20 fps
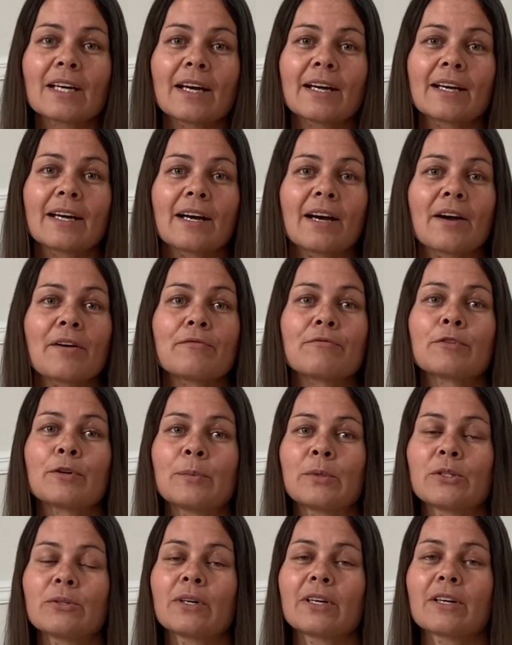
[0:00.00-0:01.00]
I have
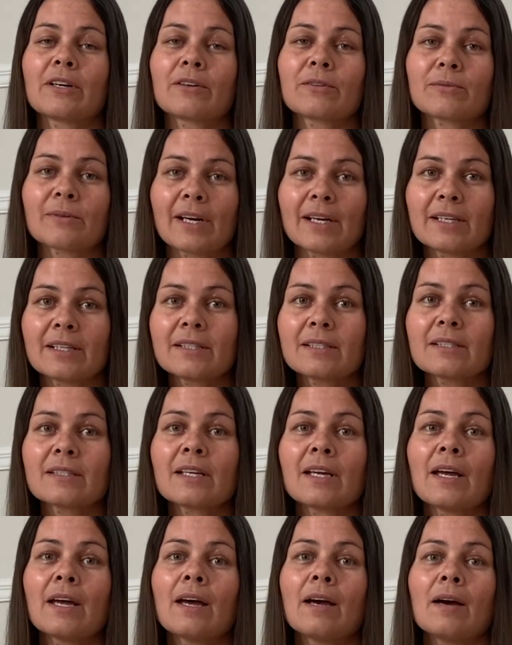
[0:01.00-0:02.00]
rheumatoid arthritis,
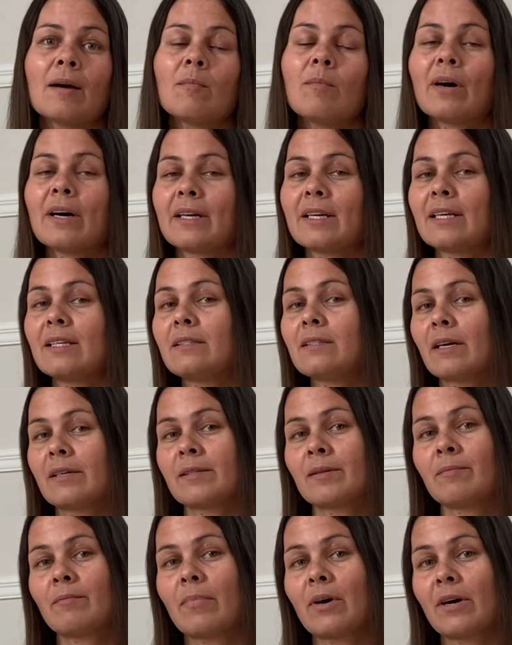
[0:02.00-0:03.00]
but it
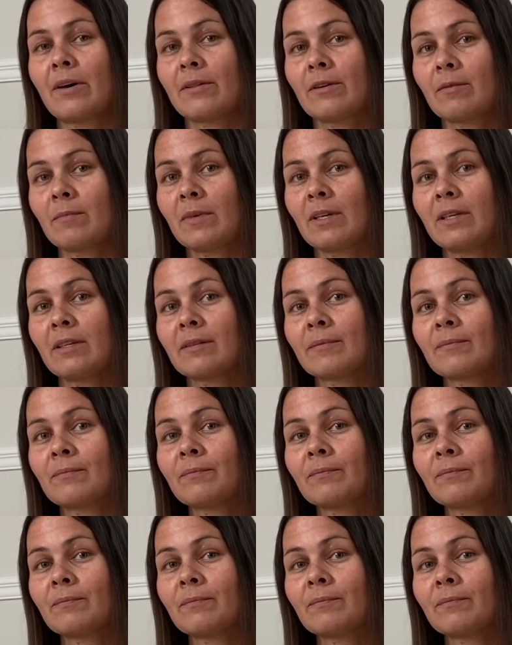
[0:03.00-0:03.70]
doesn't bother me.